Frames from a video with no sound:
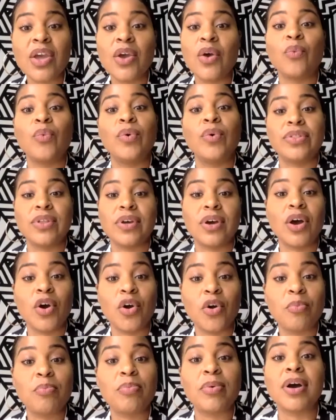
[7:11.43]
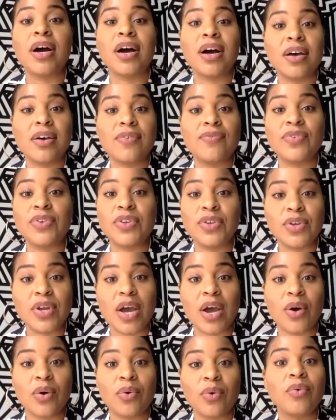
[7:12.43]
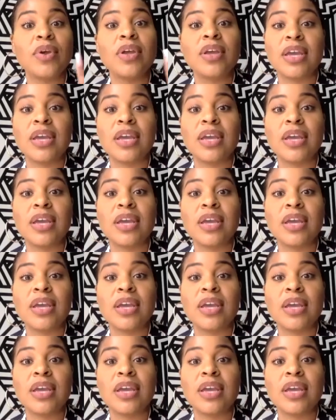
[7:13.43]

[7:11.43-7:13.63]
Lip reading: with the hope of, you know,